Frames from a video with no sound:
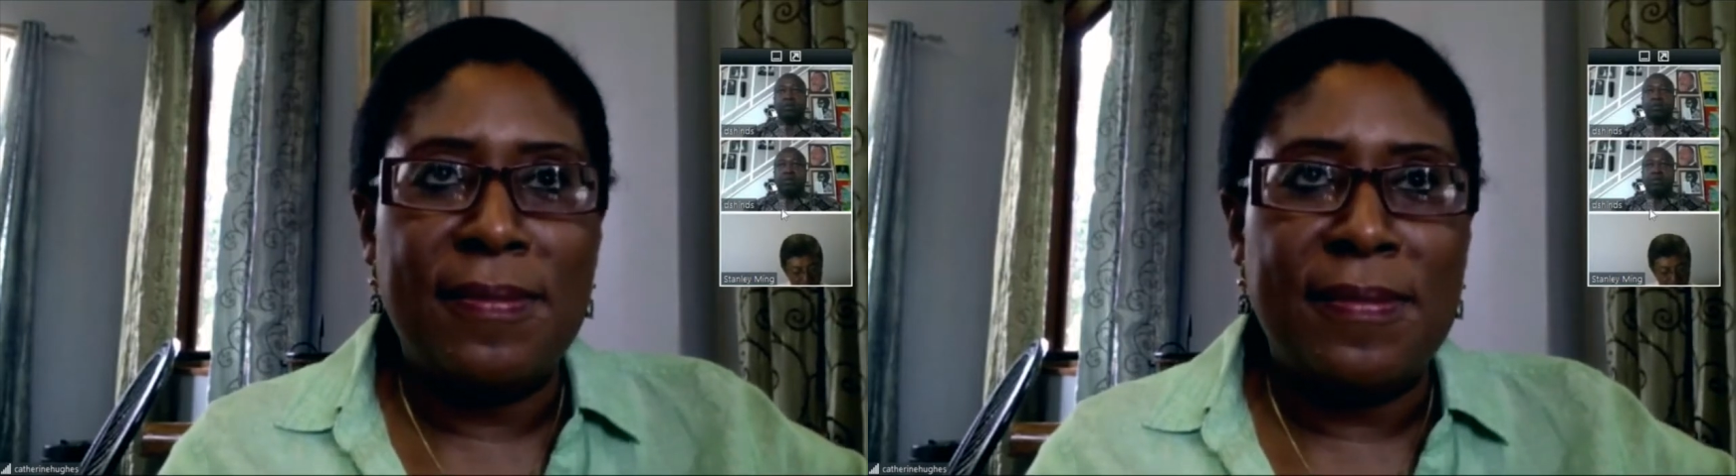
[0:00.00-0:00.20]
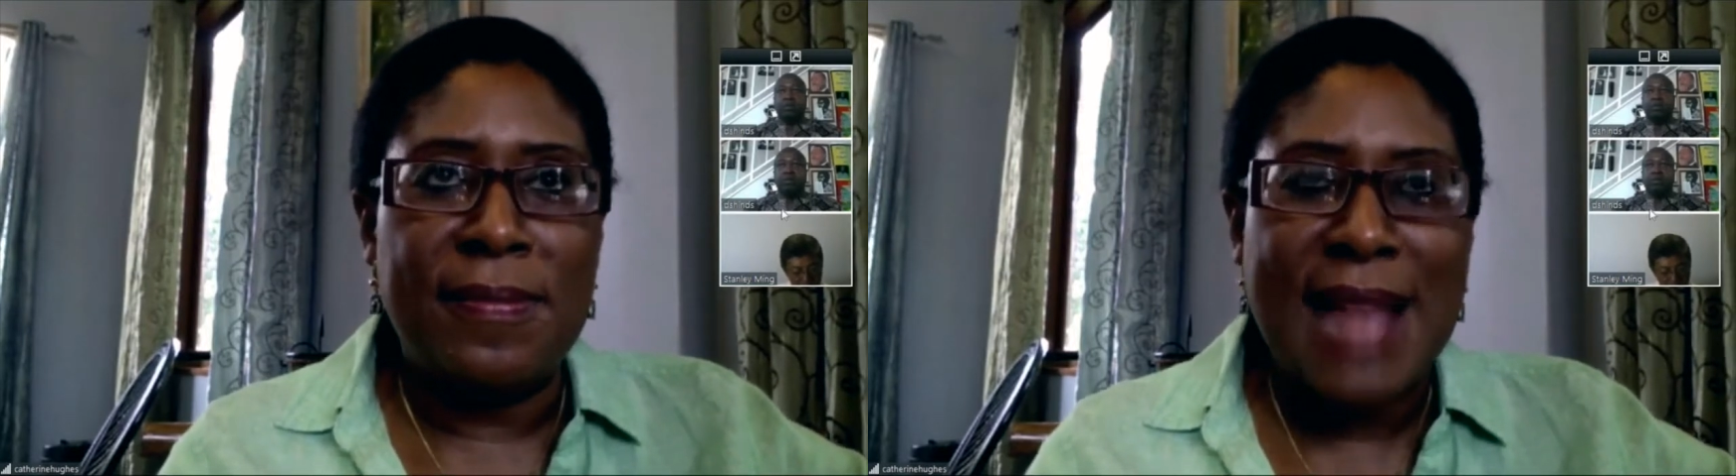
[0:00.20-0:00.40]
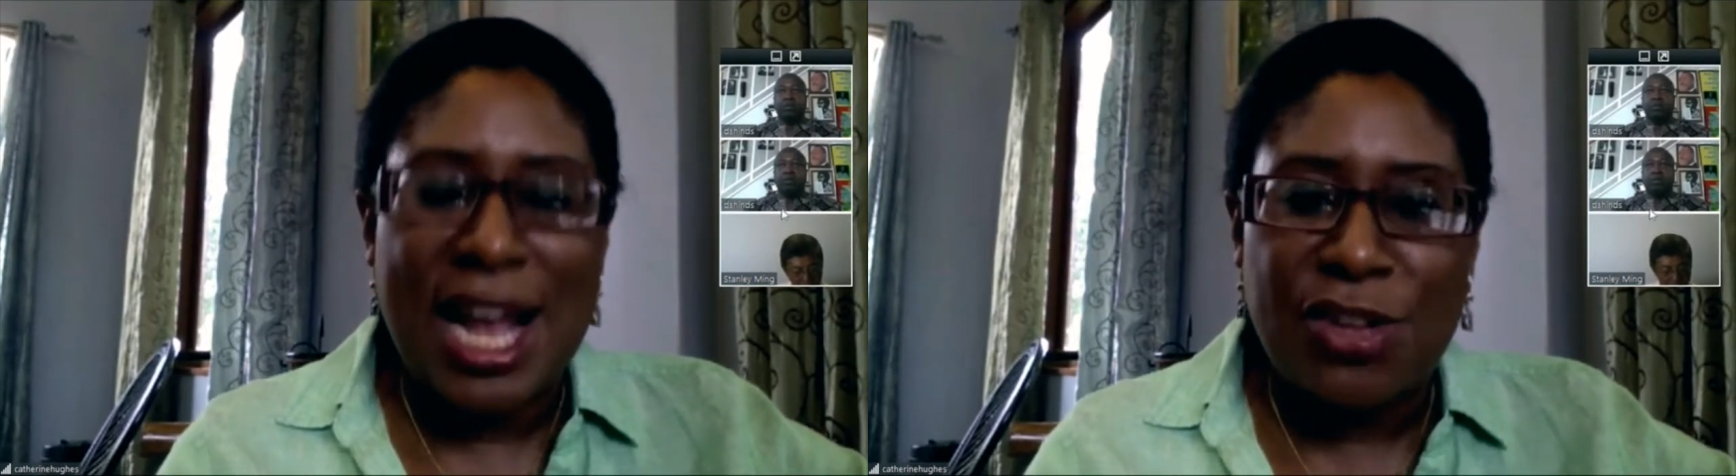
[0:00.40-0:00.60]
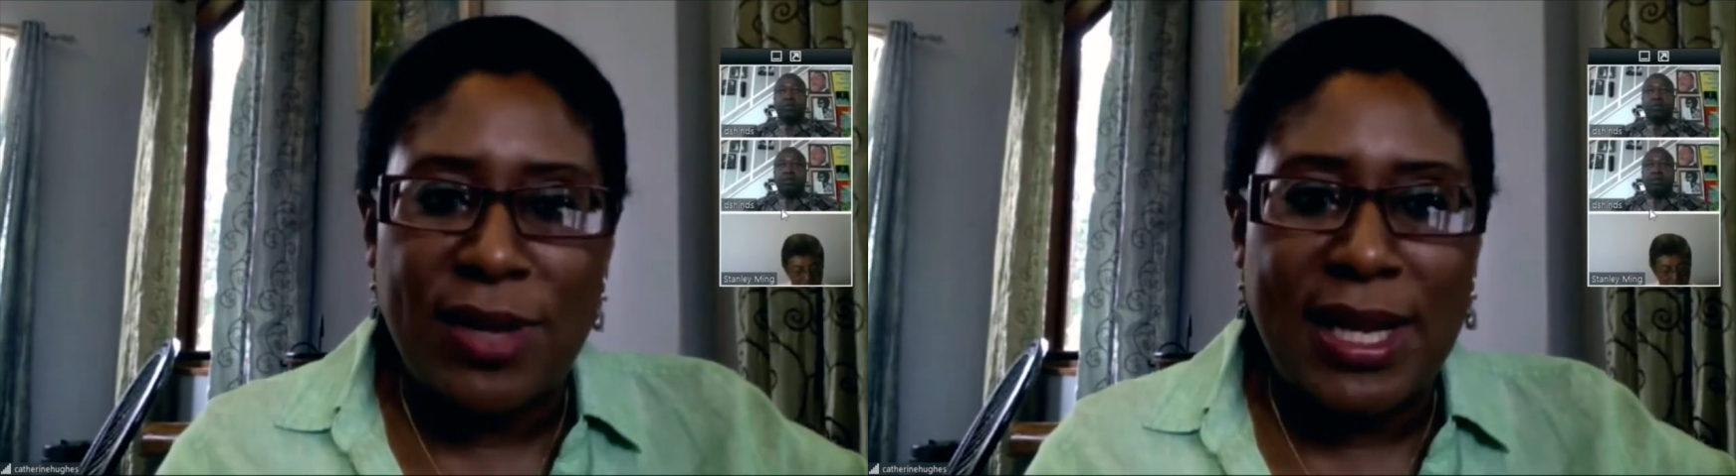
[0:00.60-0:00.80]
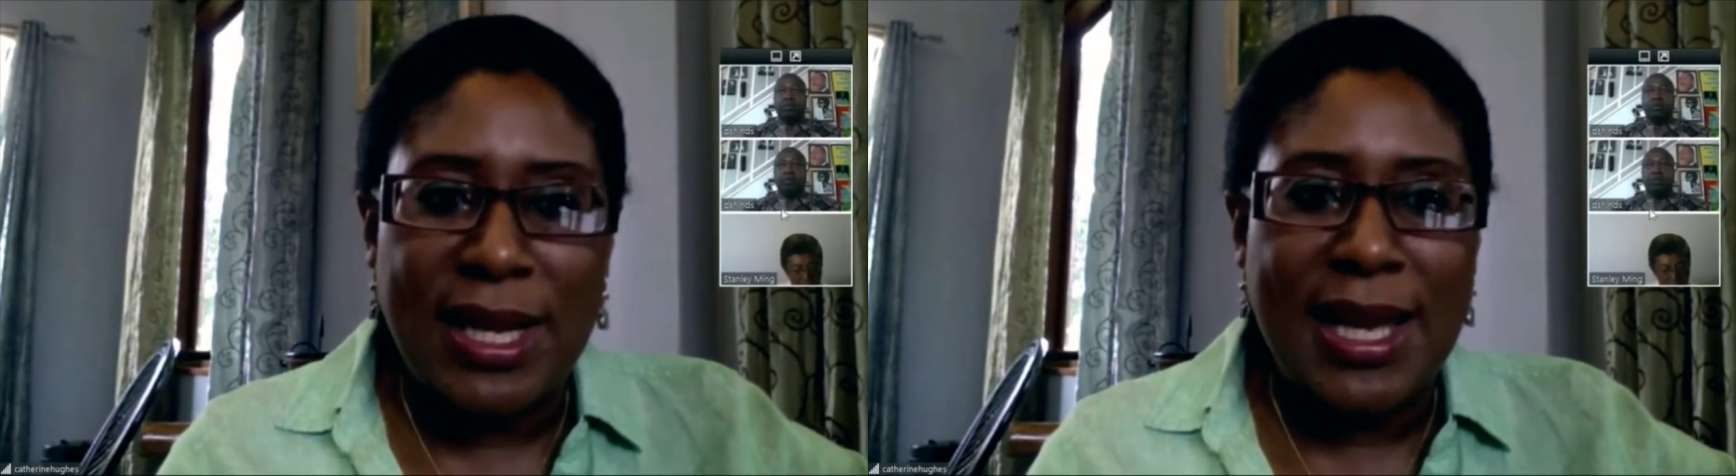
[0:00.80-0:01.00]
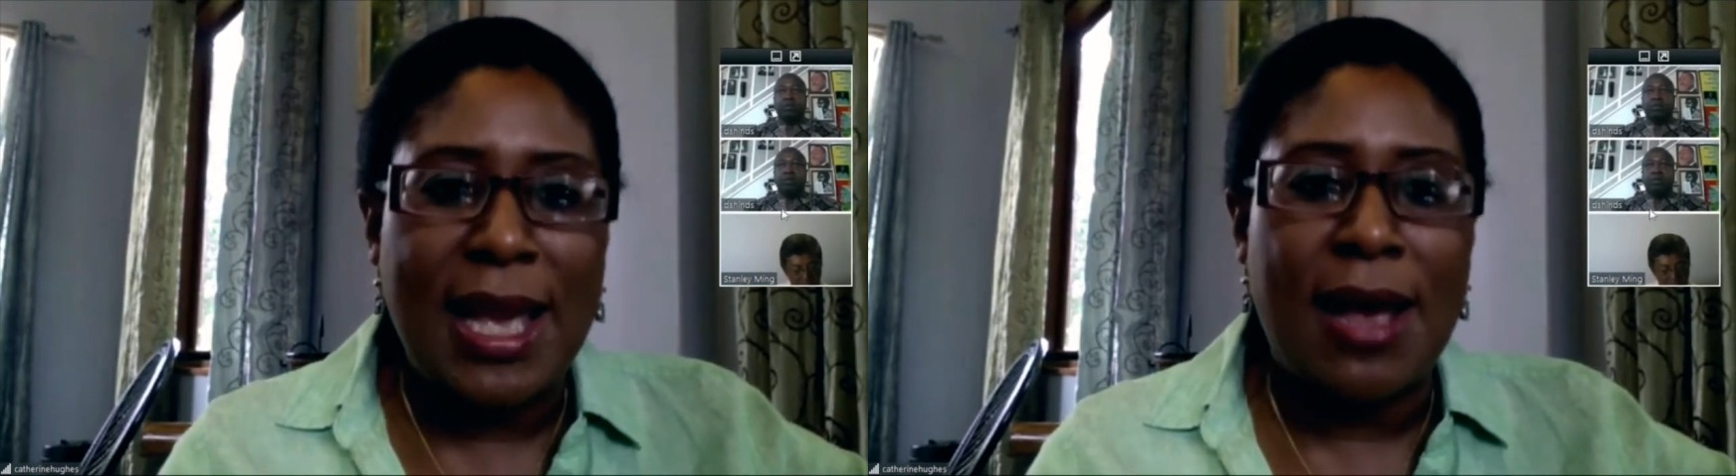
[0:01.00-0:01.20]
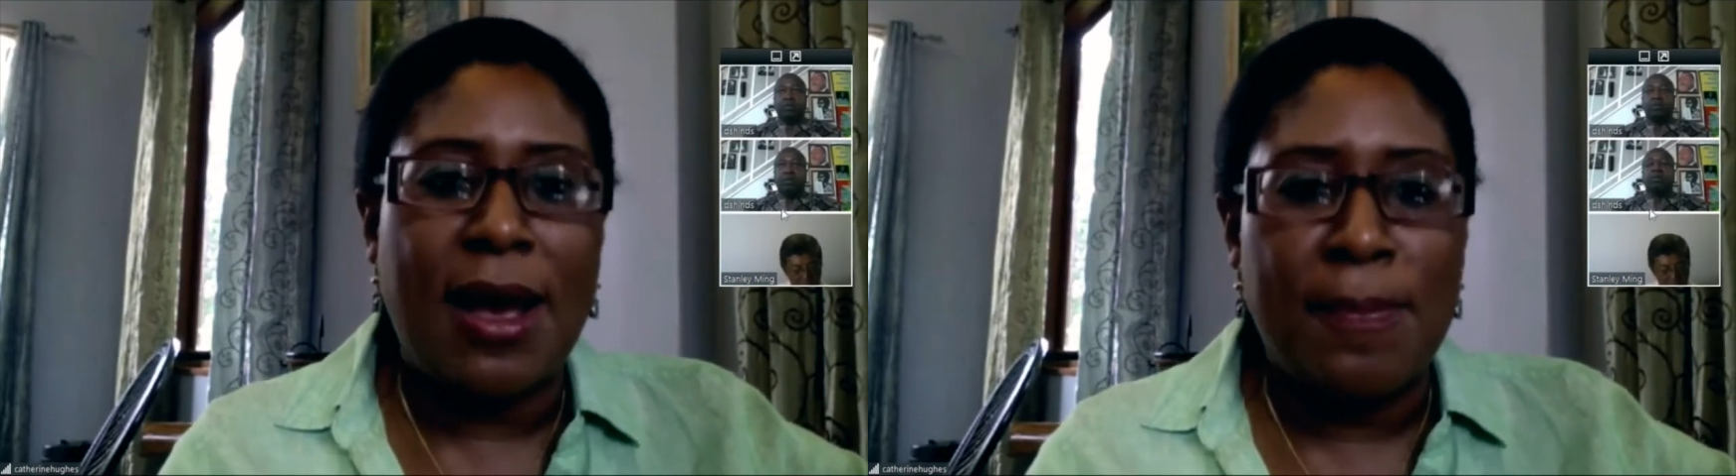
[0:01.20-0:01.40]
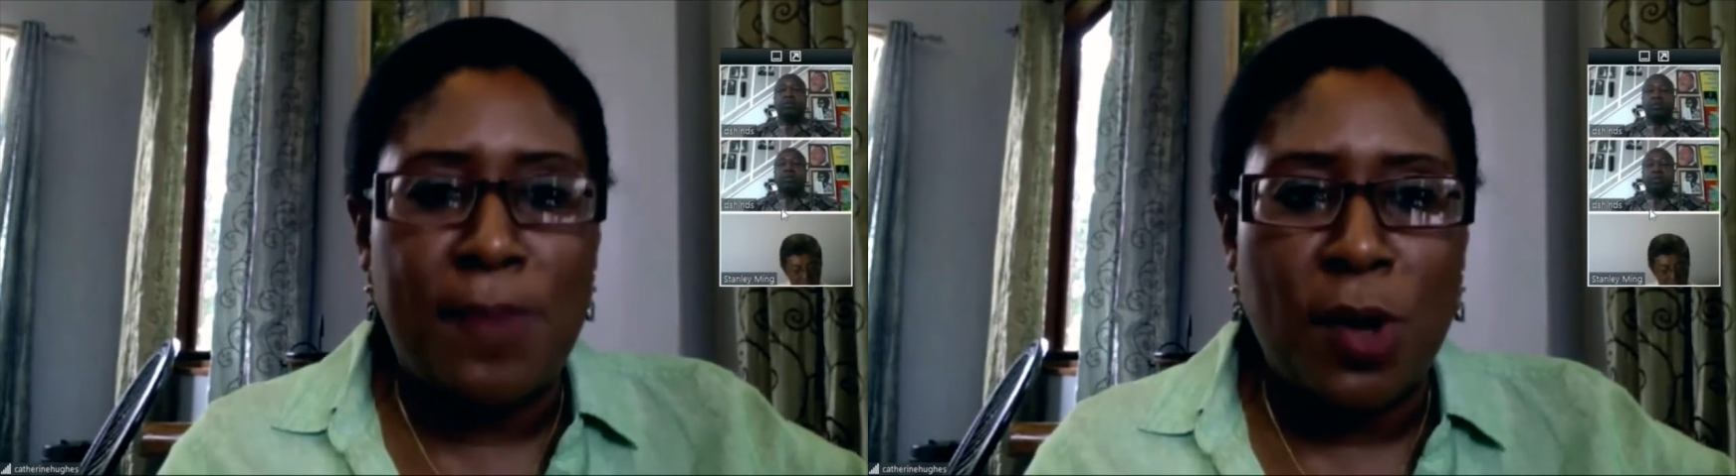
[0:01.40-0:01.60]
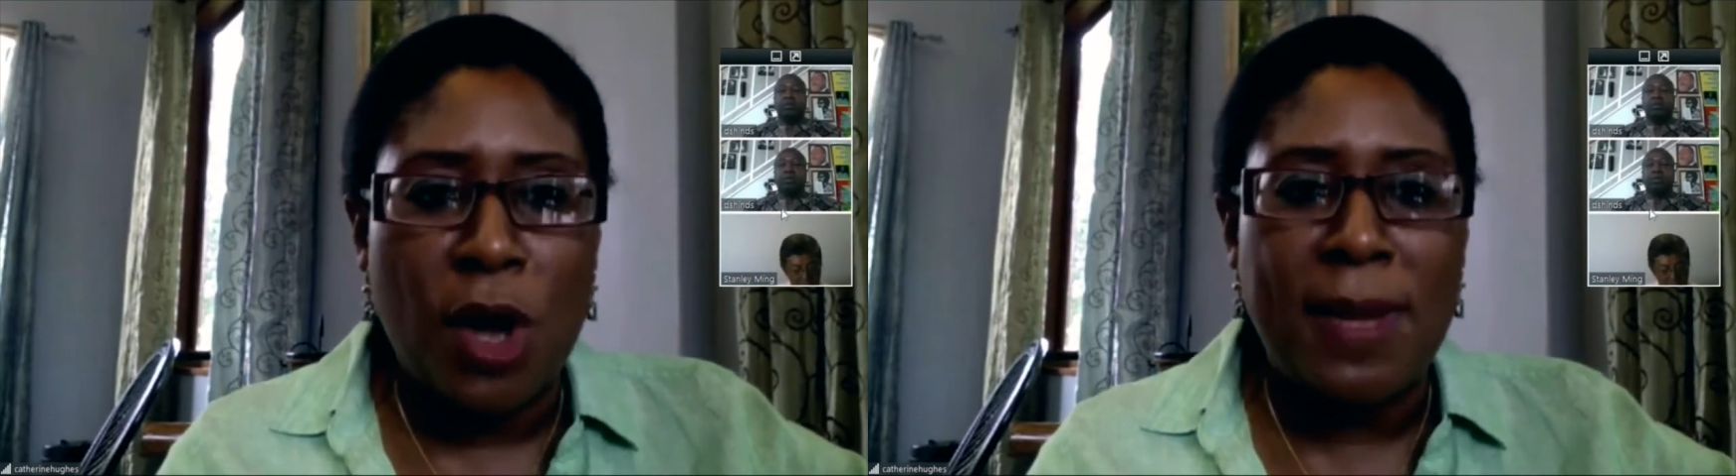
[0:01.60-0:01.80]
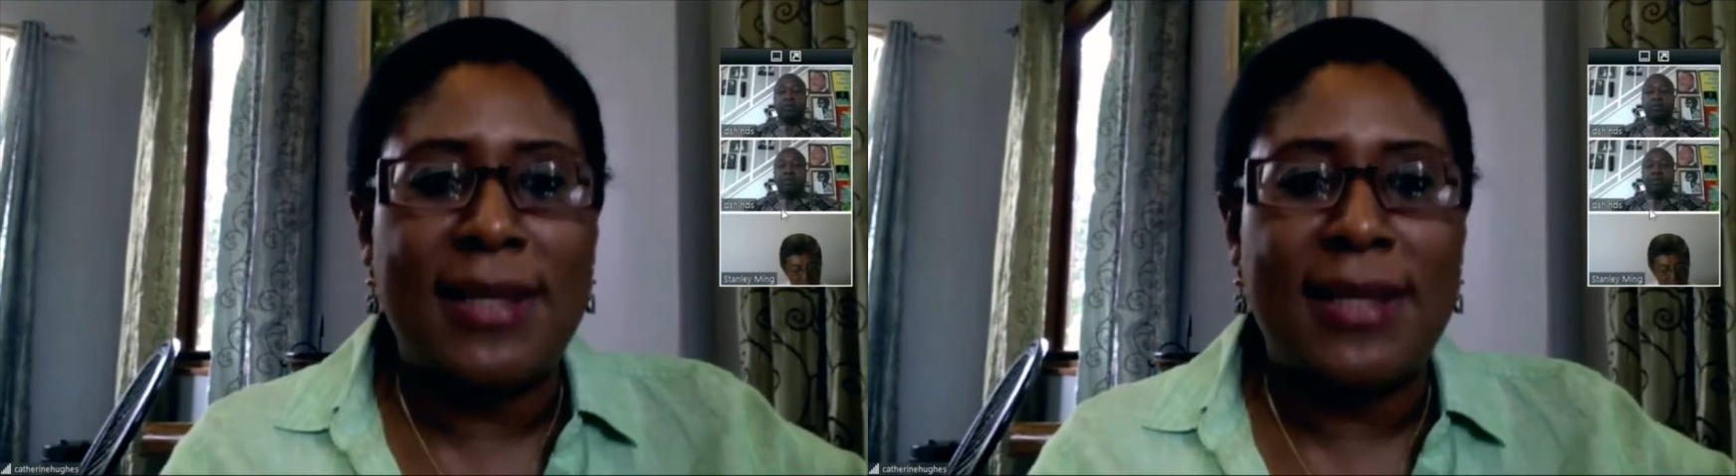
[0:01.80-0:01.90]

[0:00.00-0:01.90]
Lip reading: naturally, employment